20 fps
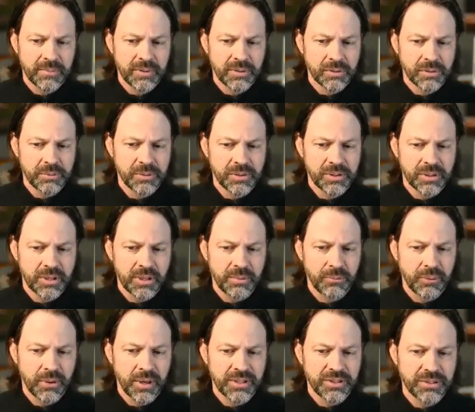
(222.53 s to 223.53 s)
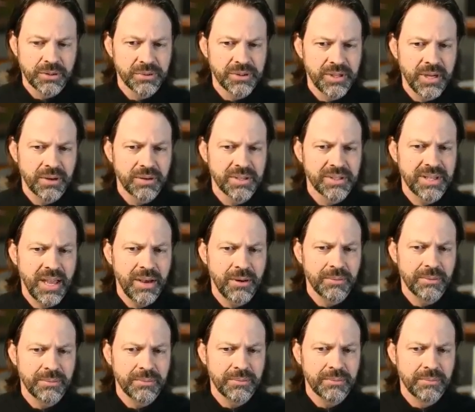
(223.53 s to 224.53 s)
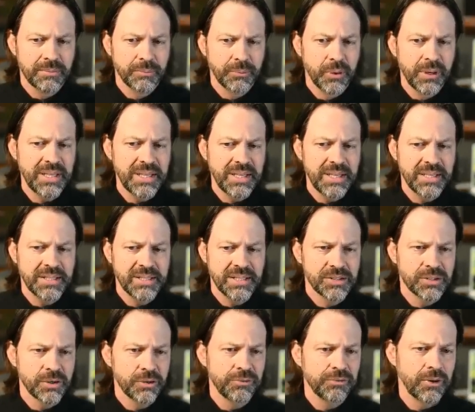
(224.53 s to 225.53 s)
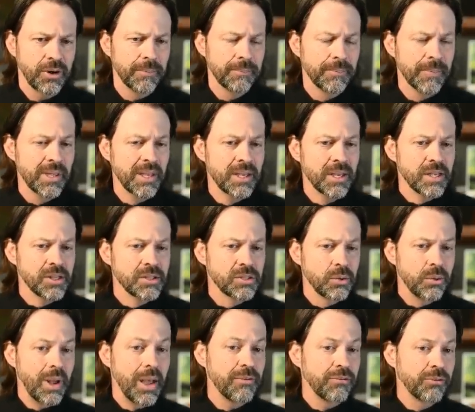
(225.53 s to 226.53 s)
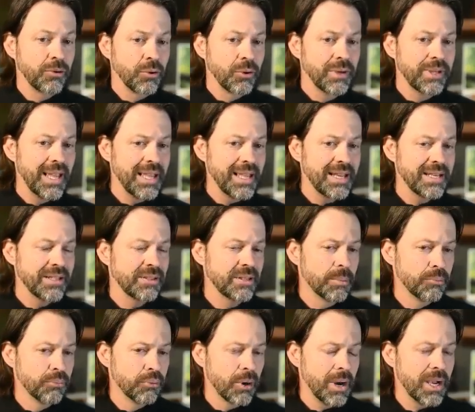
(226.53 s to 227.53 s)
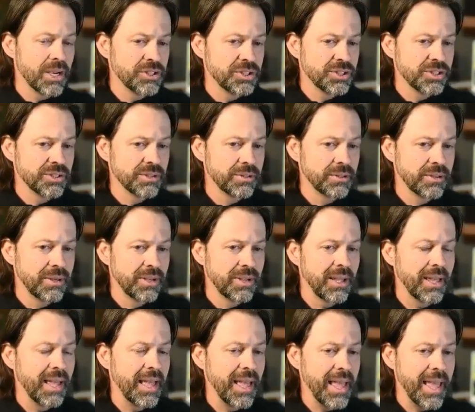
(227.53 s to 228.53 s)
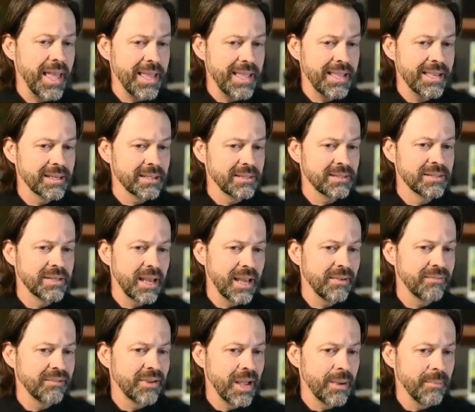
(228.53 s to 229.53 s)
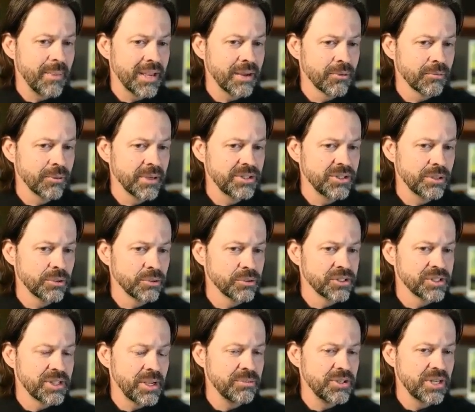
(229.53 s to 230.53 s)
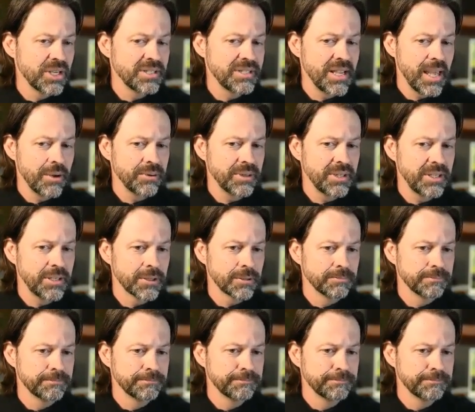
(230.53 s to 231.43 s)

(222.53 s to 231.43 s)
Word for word: So I'm just going to brush those areas out. Pretty easy so far. So now I've created the brush and I've got my original subject down here.